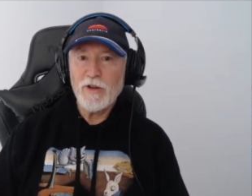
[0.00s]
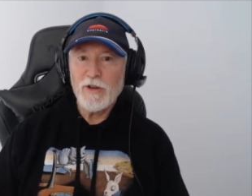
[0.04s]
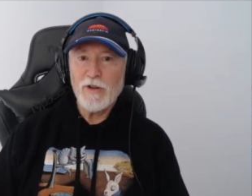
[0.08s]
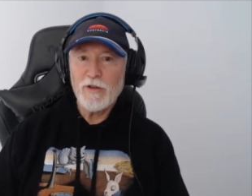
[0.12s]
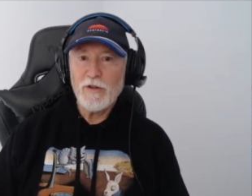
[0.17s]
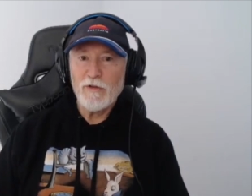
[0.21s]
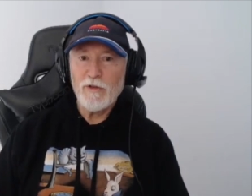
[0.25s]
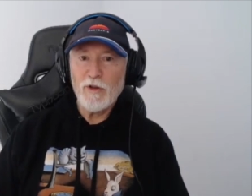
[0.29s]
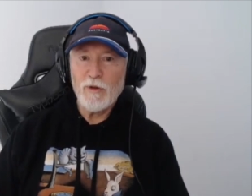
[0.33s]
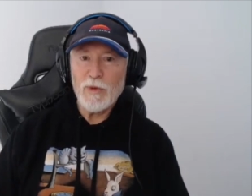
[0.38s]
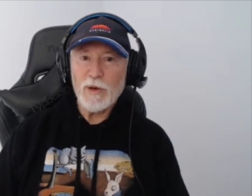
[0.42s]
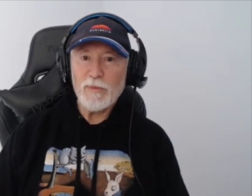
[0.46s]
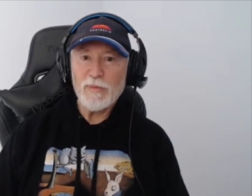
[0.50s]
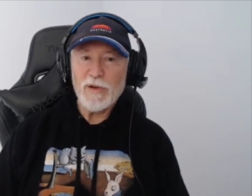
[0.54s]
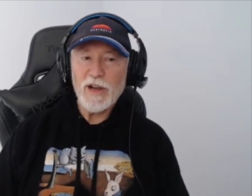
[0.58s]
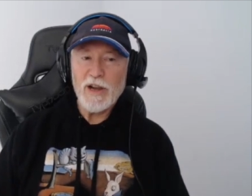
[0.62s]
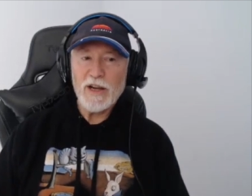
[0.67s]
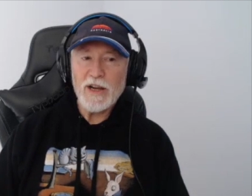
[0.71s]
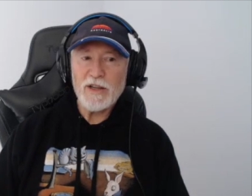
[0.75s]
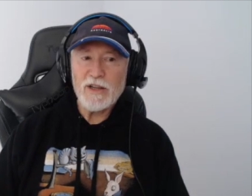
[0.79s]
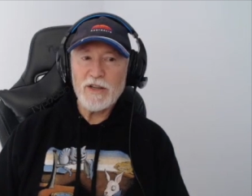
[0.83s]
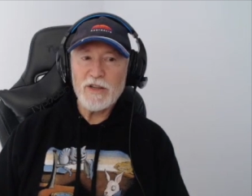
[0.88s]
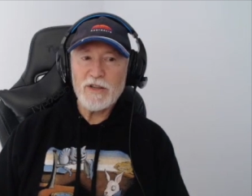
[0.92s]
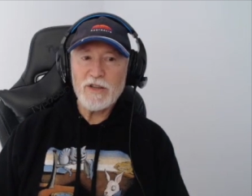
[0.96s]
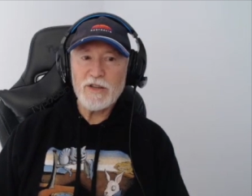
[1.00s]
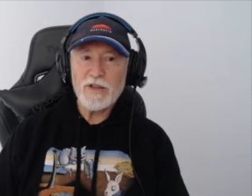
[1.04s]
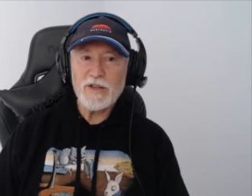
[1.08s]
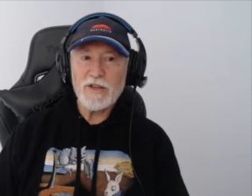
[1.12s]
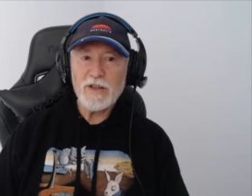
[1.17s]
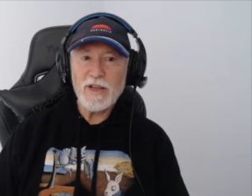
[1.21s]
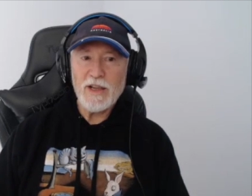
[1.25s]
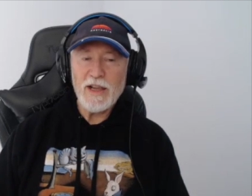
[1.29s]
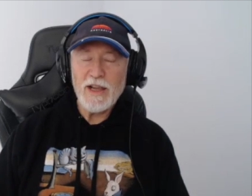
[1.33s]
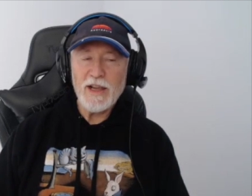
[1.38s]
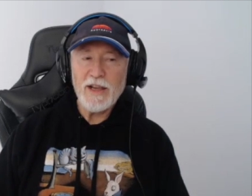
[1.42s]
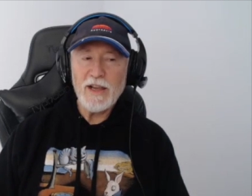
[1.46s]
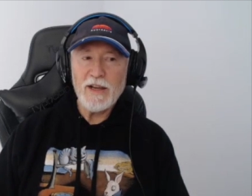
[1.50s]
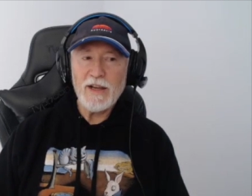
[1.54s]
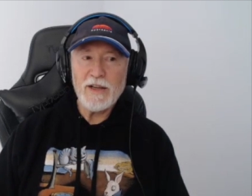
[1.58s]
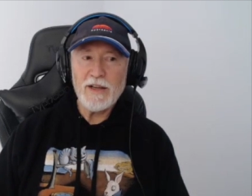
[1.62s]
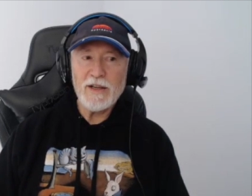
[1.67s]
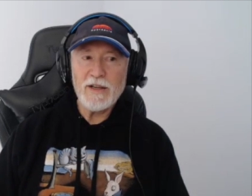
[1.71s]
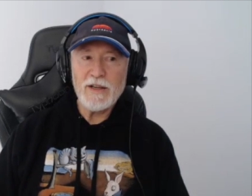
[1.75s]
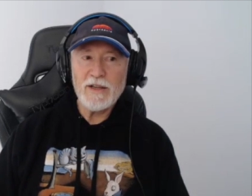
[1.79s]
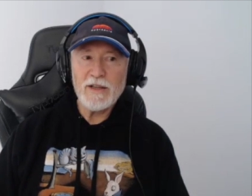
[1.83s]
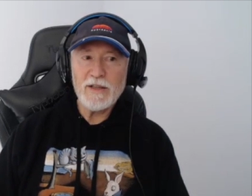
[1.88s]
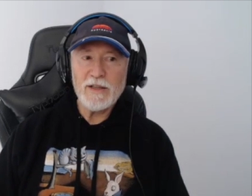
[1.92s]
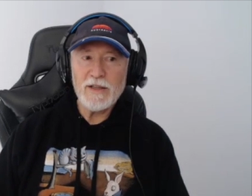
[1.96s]
for my practice.
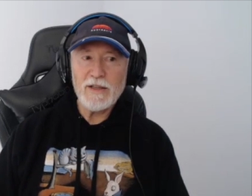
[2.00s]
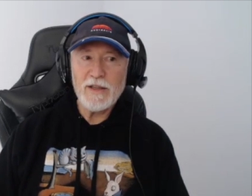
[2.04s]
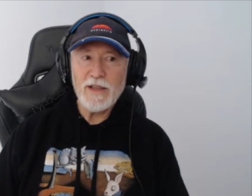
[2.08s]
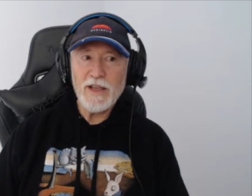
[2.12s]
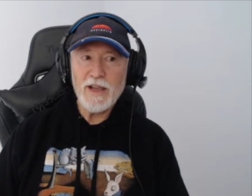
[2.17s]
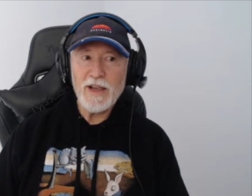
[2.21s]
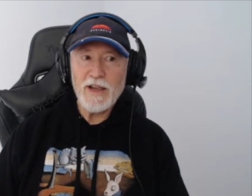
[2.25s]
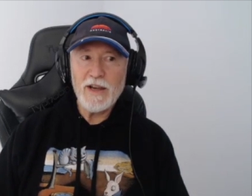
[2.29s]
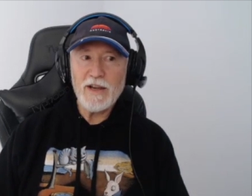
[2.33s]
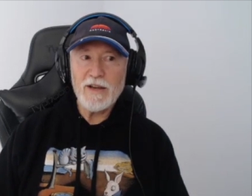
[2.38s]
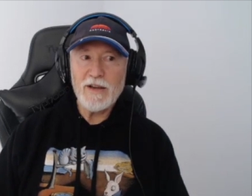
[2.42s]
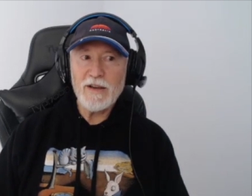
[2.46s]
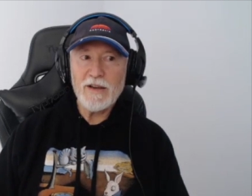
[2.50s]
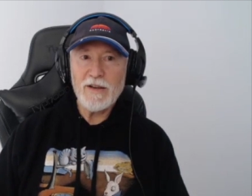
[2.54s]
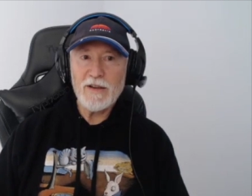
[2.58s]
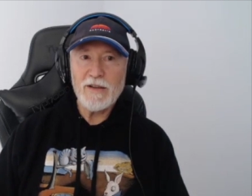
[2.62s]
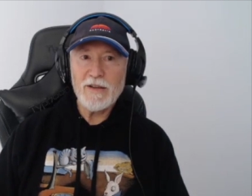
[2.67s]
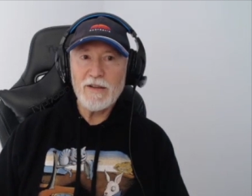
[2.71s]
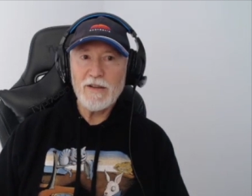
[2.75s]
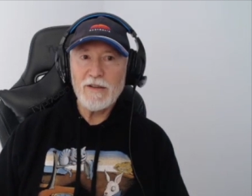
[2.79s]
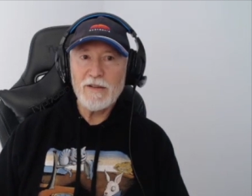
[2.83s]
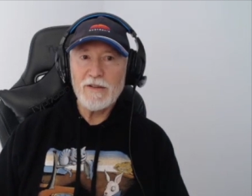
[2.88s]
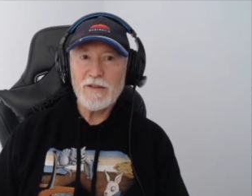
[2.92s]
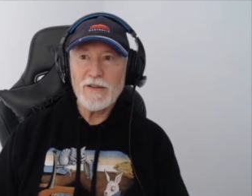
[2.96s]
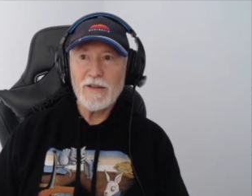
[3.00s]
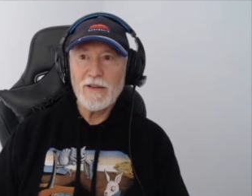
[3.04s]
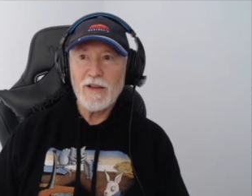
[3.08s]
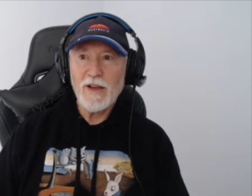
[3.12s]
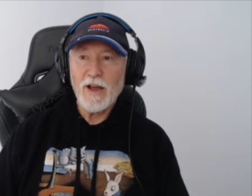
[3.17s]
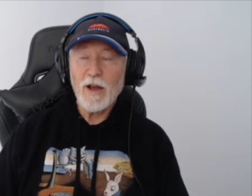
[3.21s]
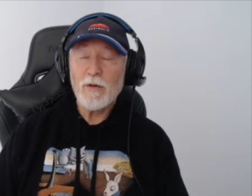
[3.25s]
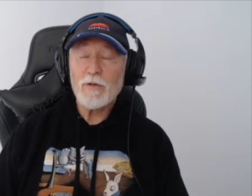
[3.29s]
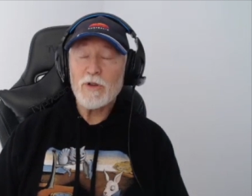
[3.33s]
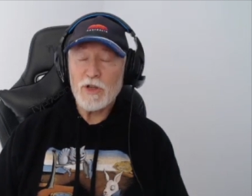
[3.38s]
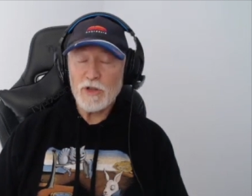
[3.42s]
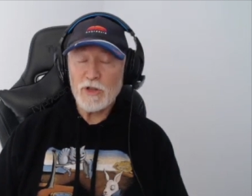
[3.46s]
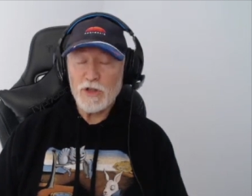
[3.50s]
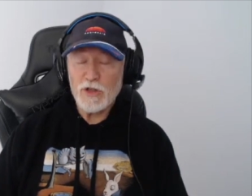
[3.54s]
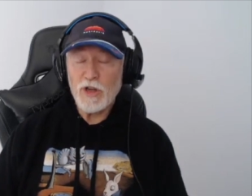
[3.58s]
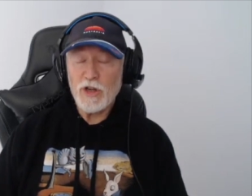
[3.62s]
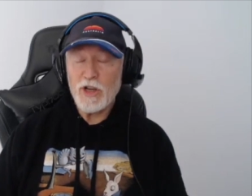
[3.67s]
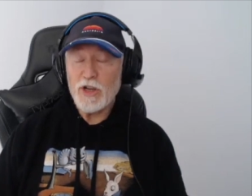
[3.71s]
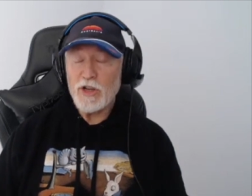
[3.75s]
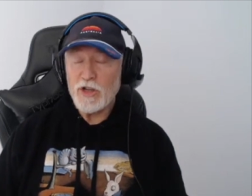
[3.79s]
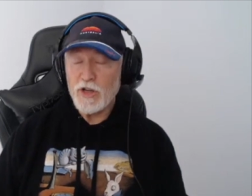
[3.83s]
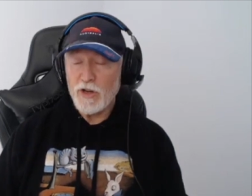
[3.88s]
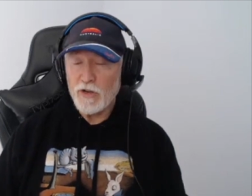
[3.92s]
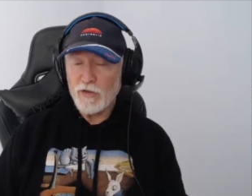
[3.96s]
And then I was
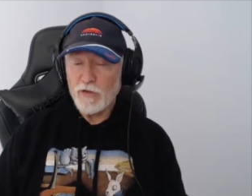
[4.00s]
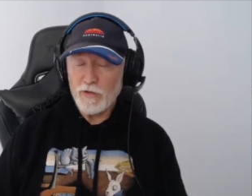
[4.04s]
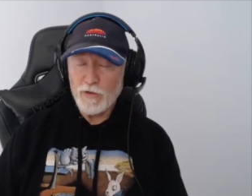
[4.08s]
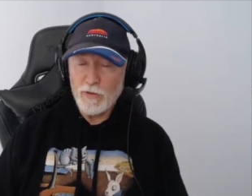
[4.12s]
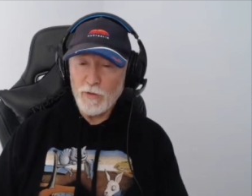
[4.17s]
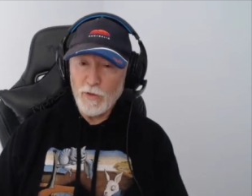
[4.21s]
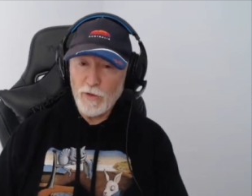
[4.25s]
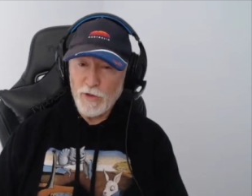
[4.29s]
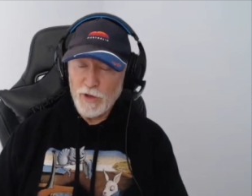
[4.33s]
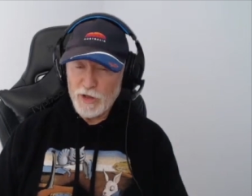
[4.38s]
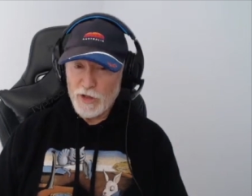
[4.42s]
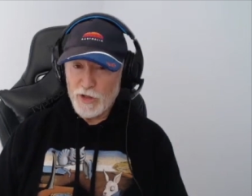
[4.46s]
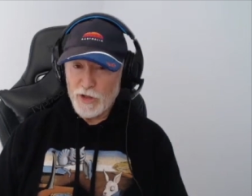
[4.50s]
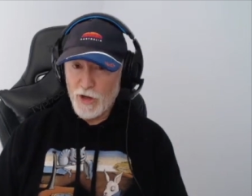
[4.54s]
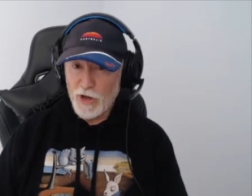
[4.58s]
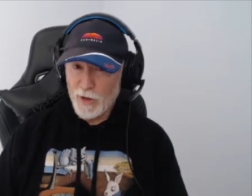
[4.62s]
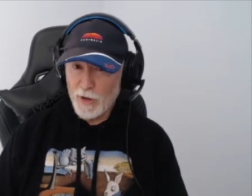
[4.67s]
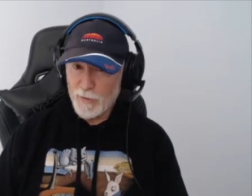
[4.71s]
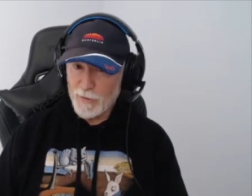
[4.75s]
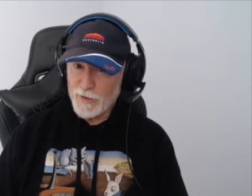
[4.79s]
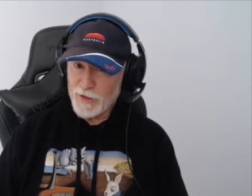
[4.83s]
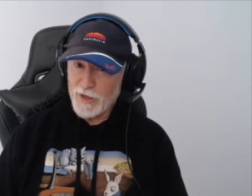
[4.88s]
teaching through all this time.